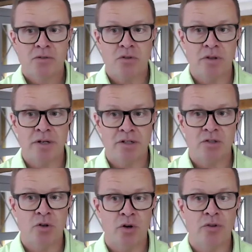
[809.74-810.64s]
so that
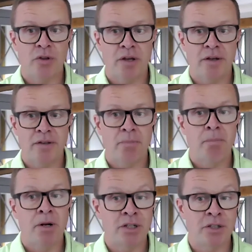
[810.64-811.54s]
it's not the
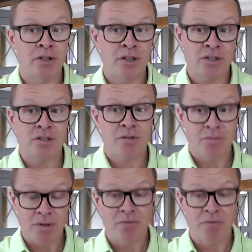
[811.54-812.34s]
money that is